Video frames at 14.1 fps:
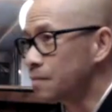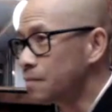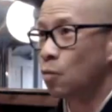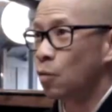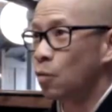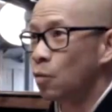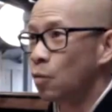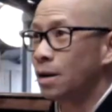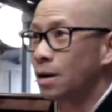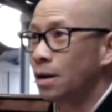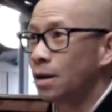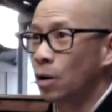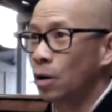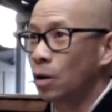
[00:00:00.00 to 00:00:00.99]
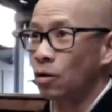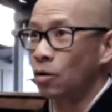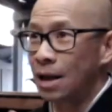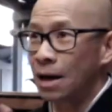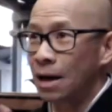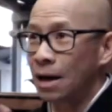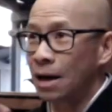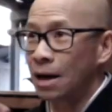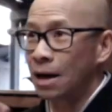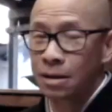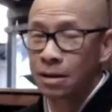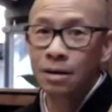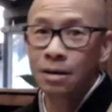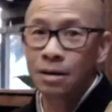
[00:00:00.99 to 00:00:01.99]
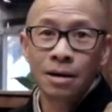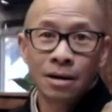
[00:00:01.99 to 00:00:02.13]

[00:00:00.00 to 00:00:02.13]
So we are allowed to